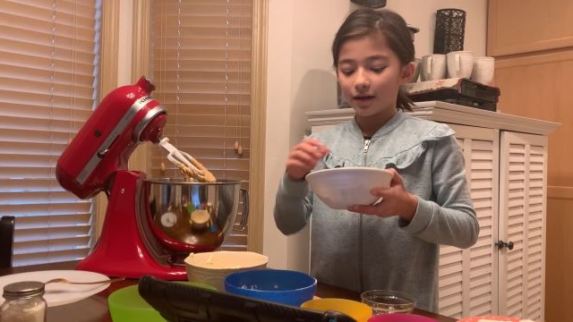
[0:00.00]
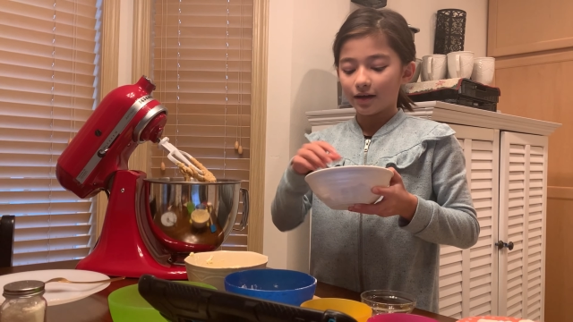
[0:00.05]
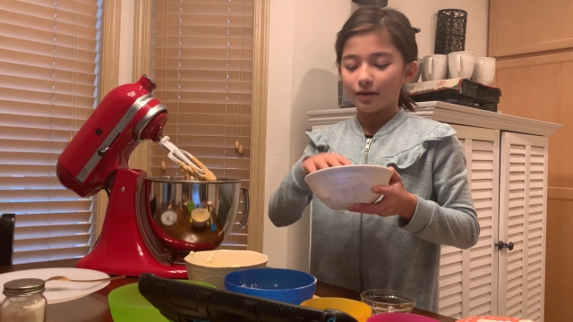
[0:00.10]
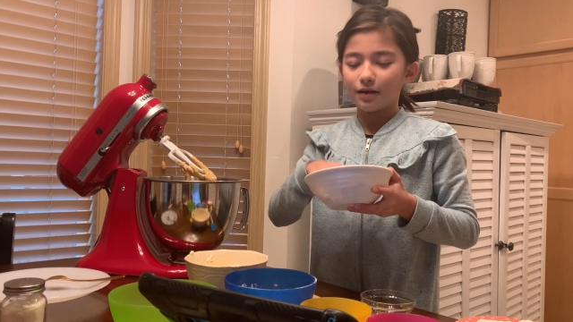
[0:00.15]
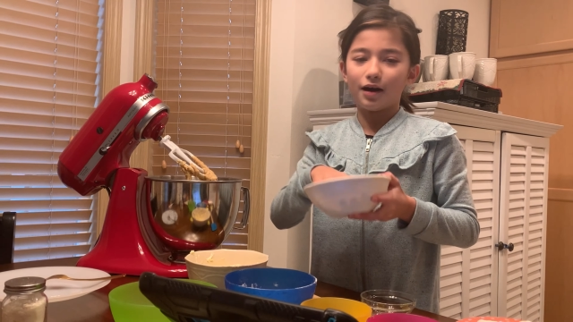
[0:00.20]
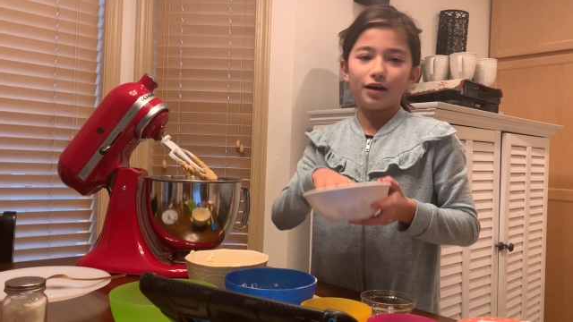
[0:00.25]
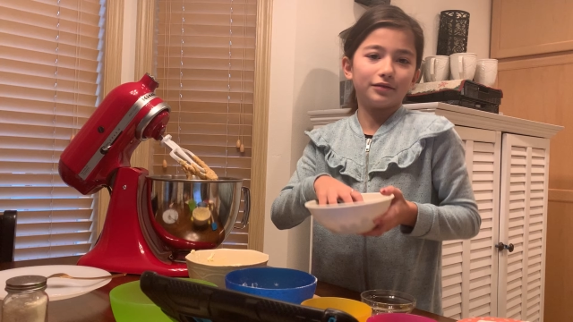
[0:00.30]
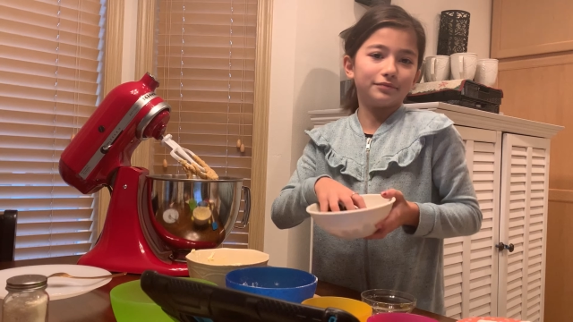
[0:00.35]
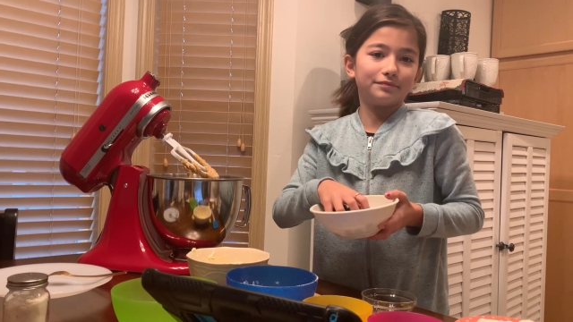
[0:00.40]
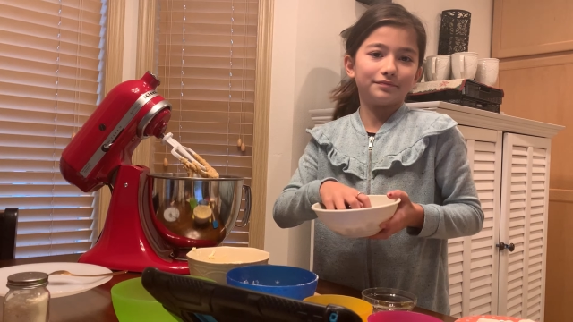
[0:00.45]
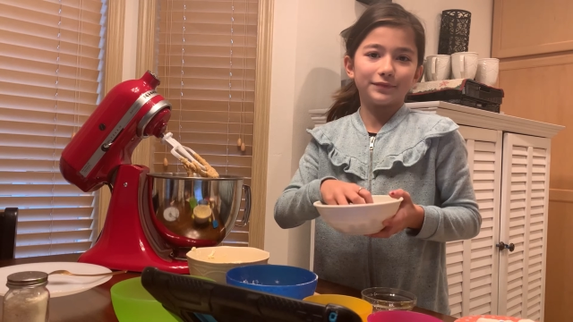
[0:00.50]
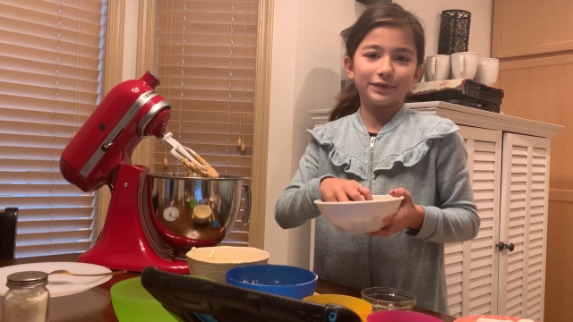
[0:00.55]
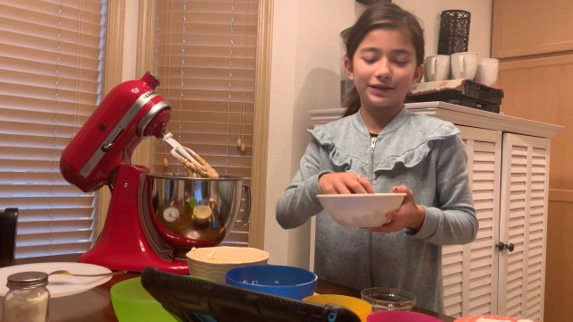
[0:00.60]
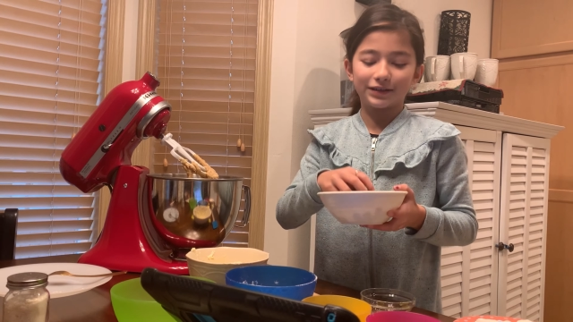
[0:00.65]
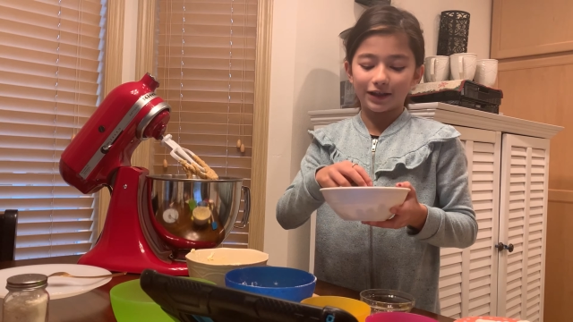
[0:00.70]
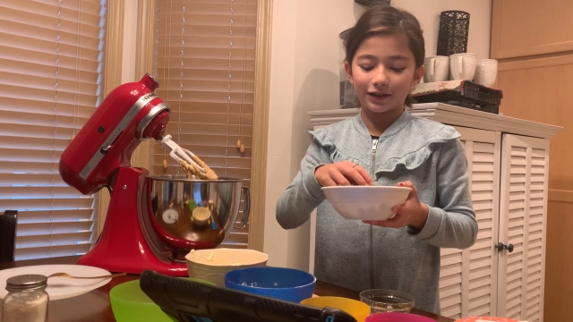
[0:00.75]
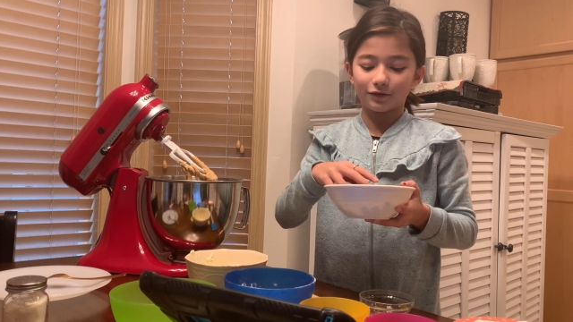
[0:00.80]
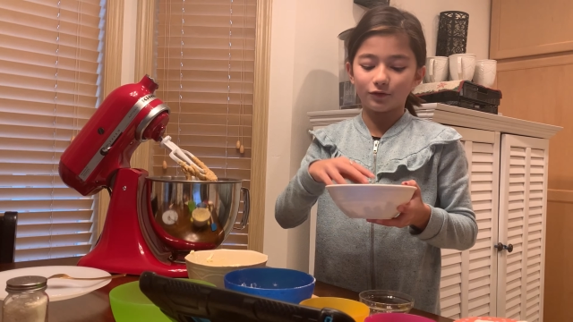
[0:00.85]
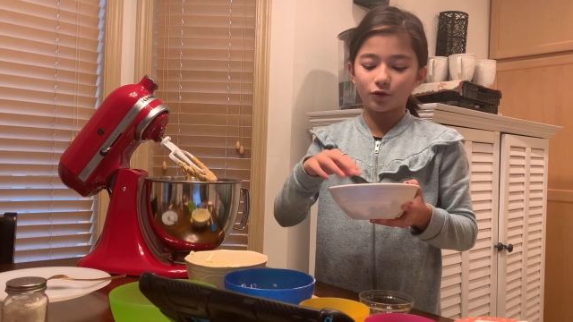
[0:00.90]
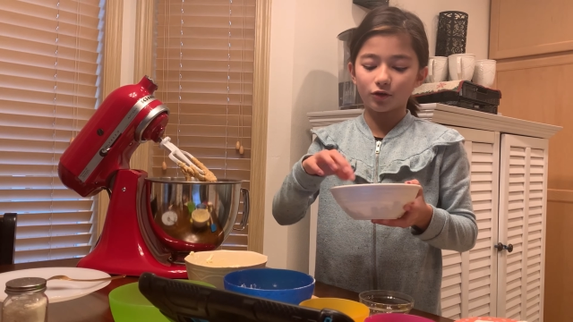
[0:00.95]
uh, just
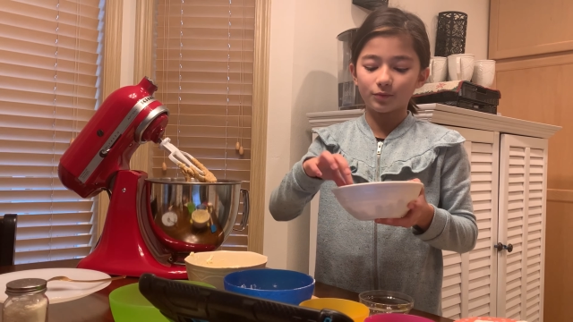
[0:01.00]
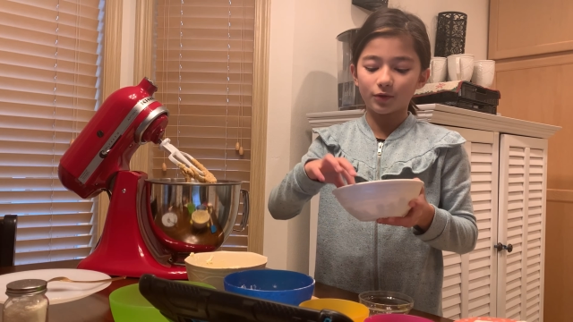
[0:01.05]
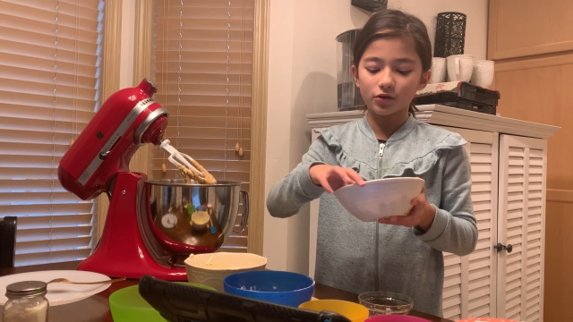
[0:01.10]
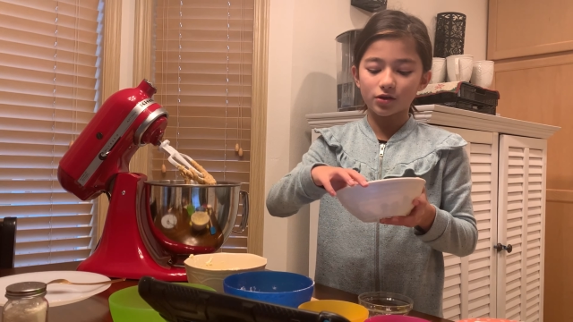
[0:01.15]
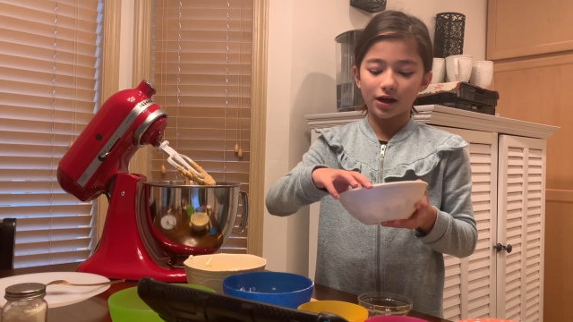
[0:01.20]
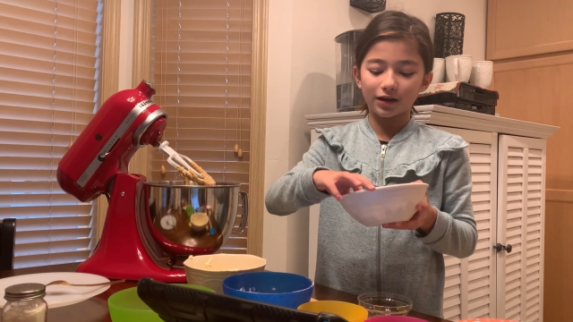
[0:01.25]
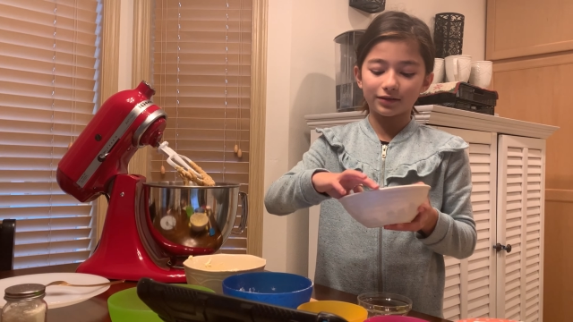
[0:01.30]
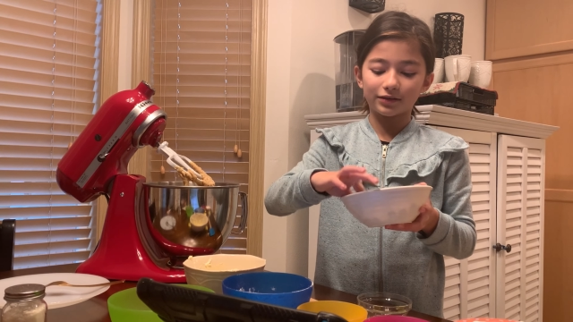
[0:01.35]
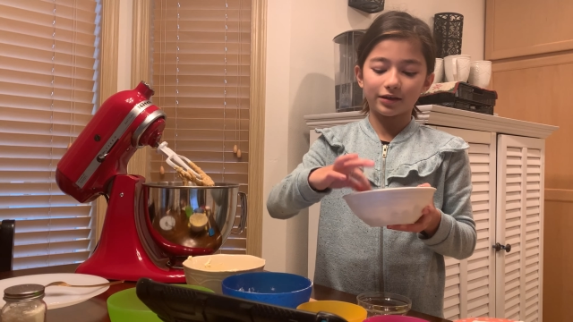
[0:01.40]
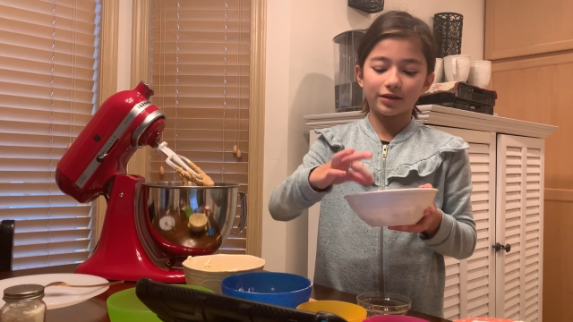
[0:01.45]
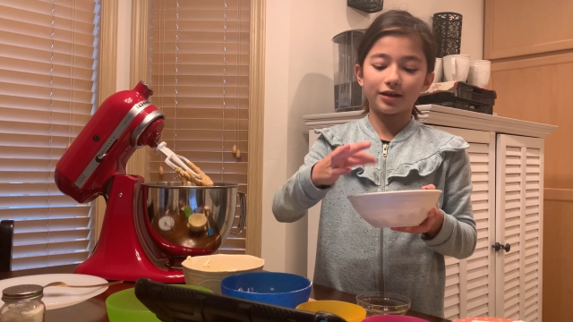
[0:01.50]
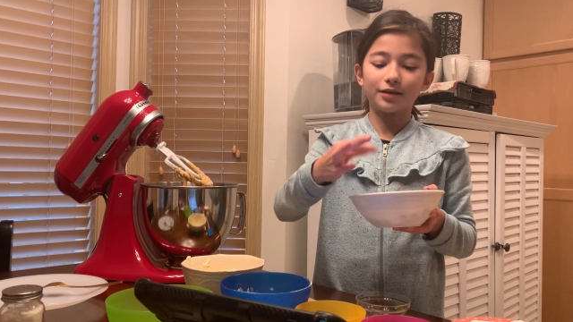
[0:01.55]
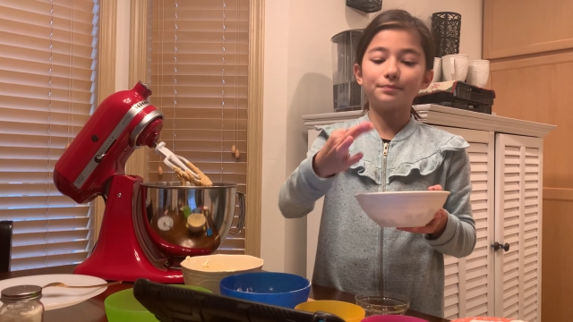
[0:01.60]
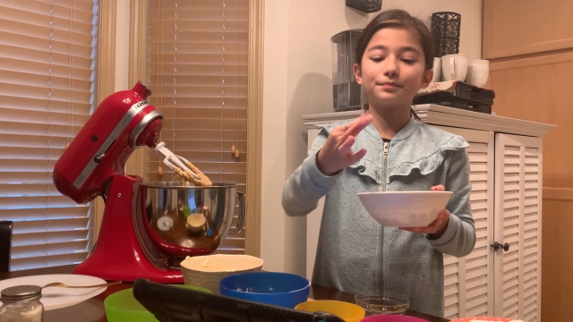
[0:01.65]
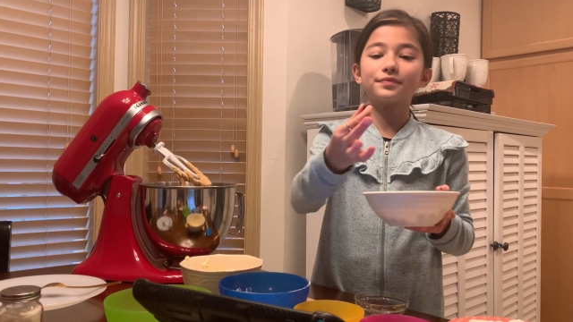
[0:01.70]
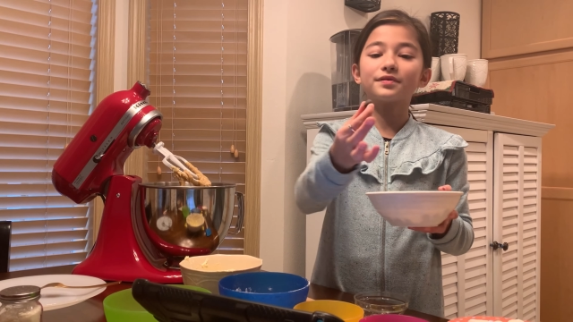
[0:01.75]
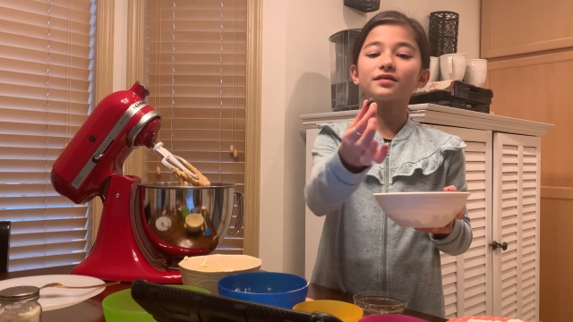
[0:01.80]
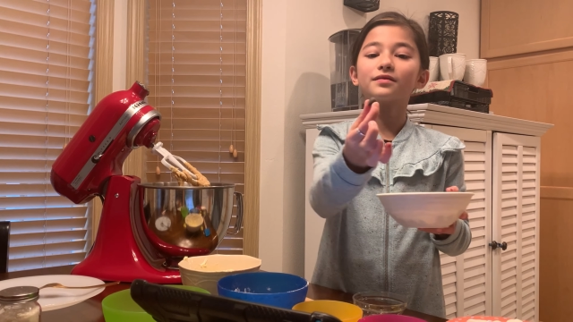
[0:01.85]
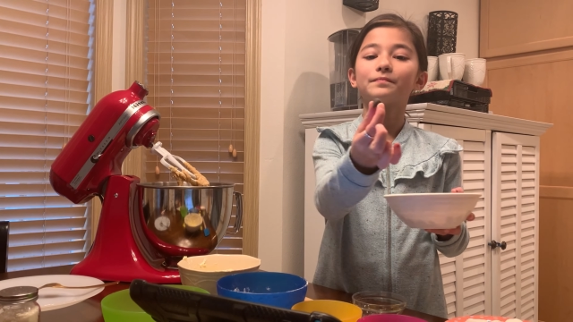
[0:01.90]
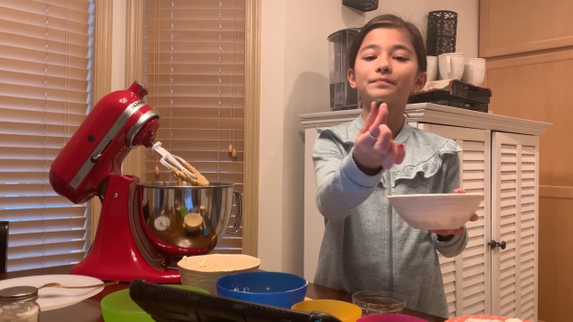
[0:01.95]
like normal chocolate
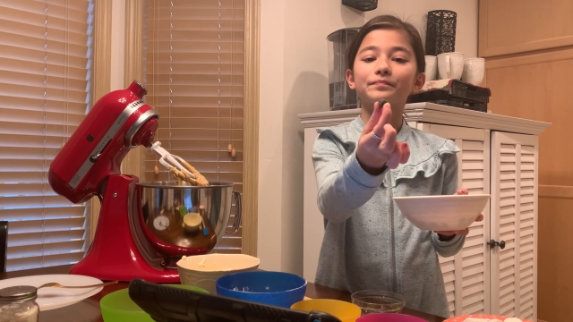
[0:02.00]
chips.